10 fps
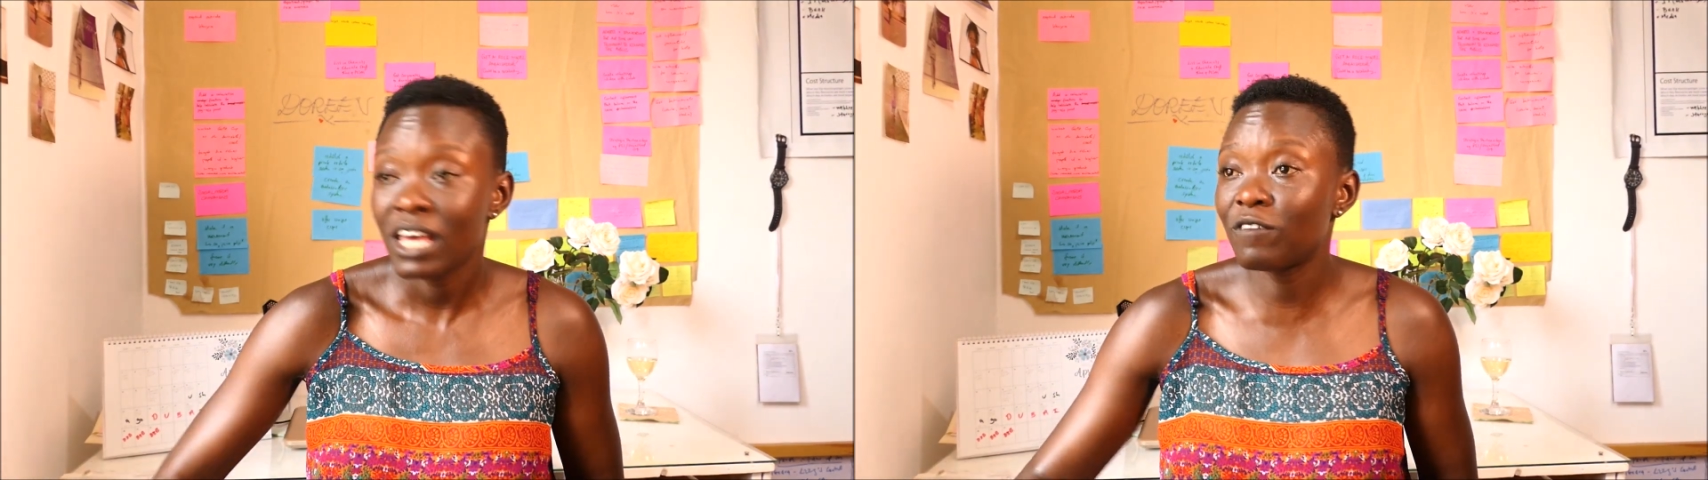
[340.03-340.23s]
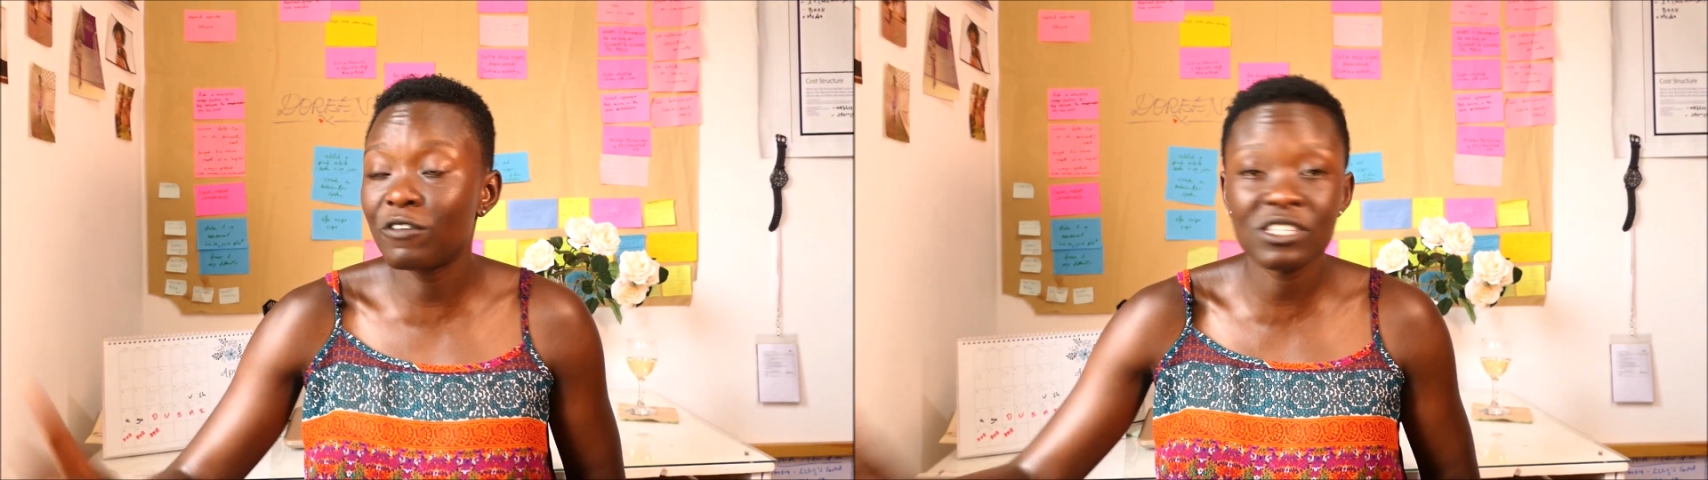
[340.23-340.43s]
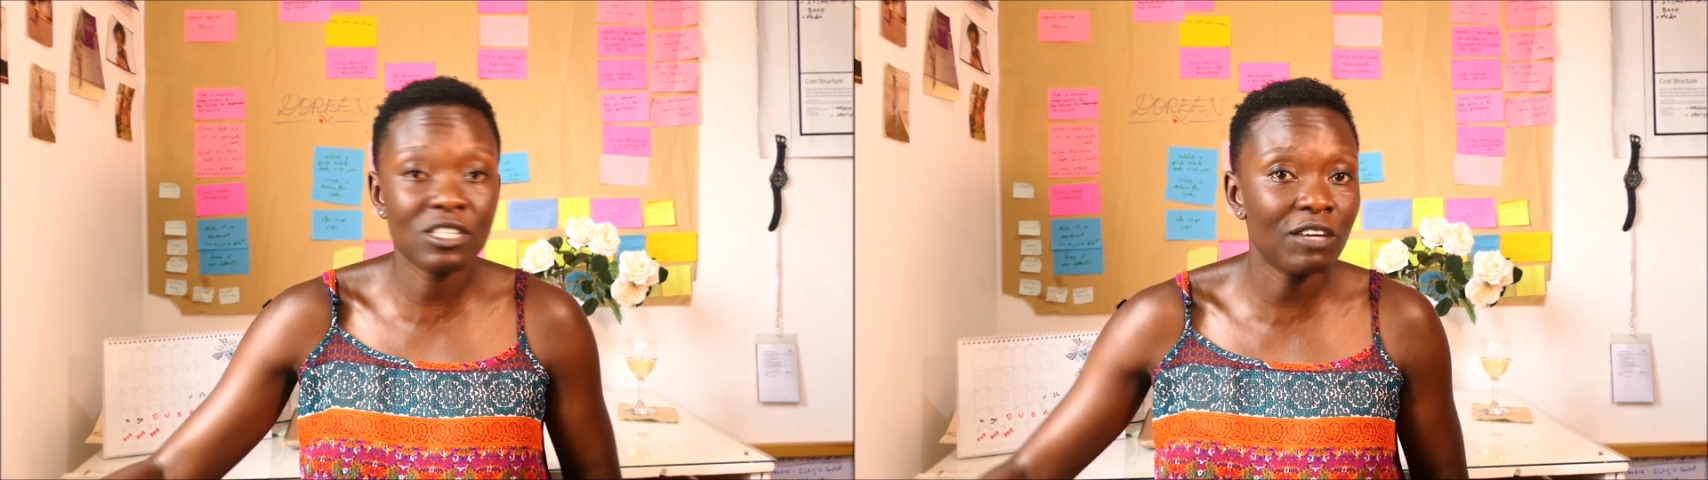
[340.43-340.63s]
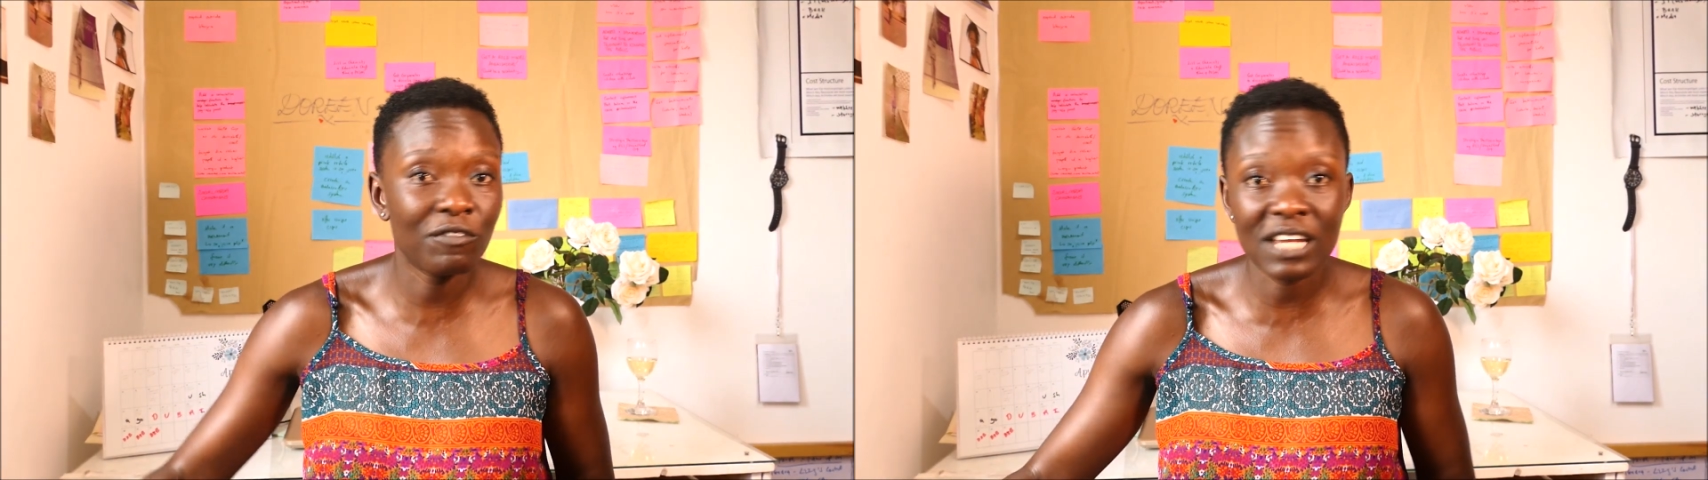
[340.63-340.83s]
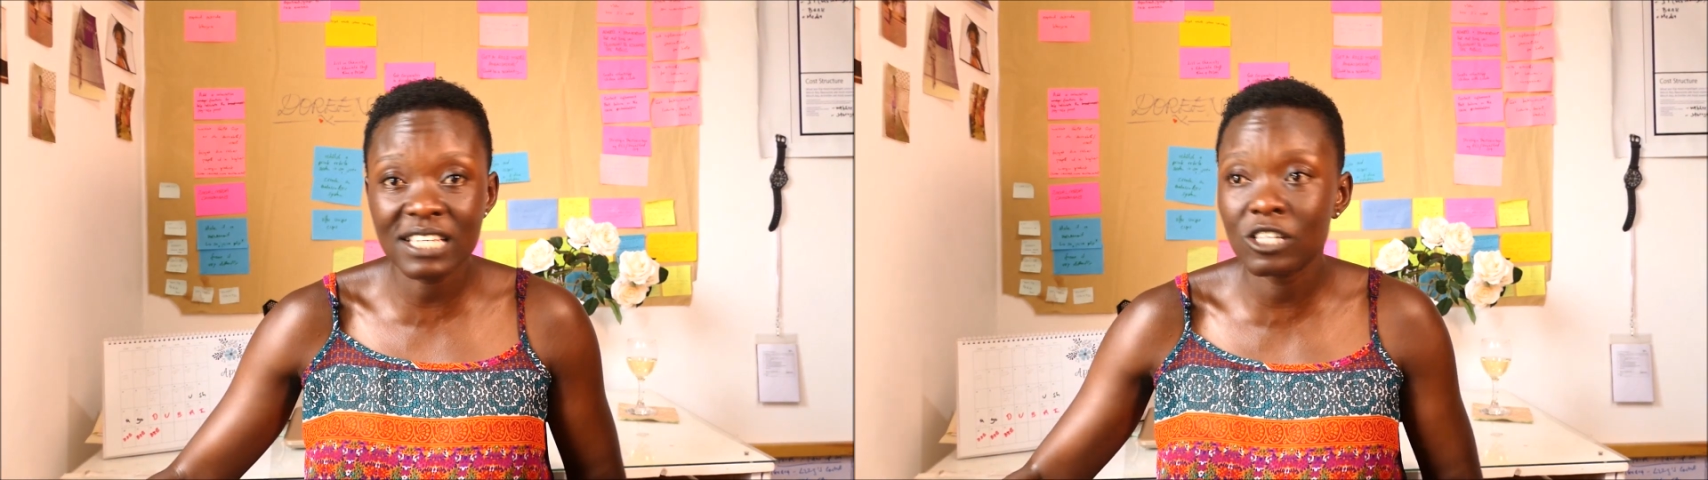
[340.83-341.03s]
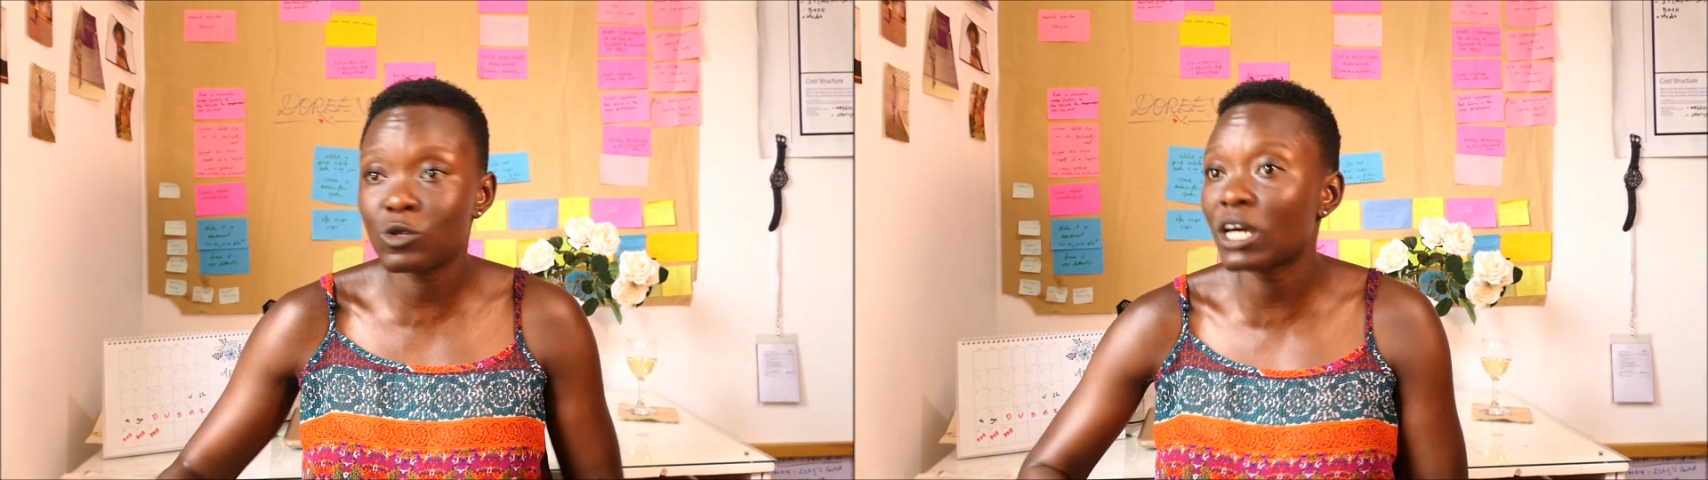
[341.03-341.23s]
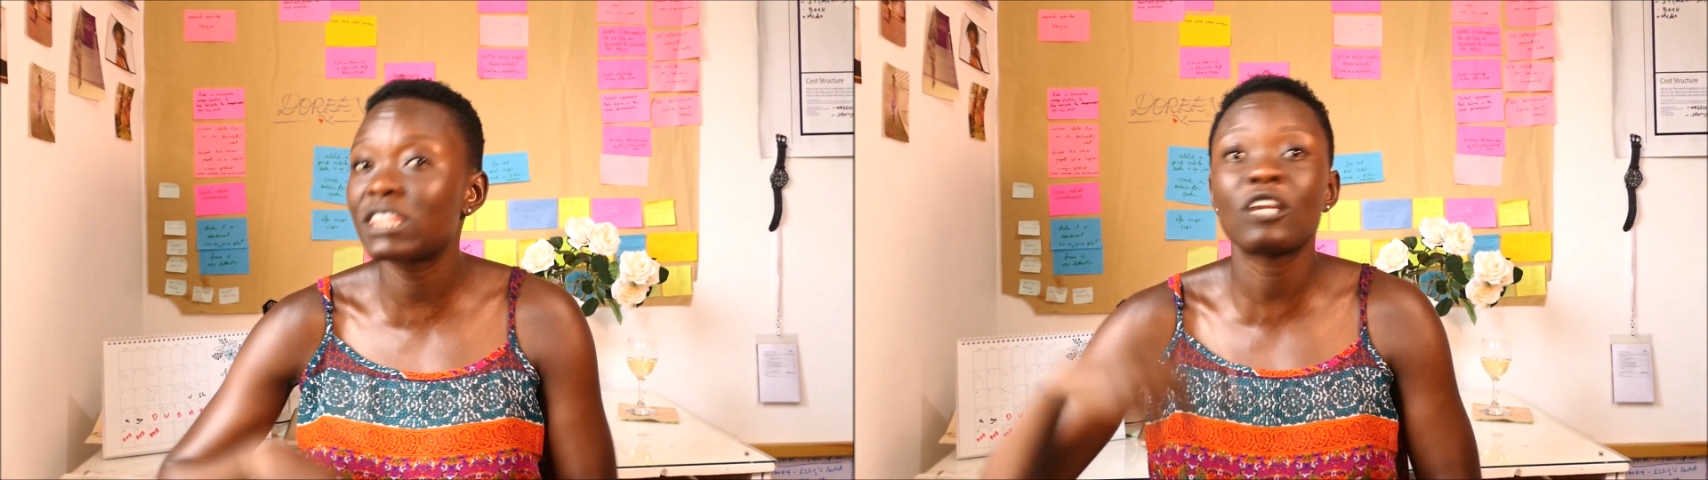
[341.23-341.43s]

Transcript: If it doesn't work,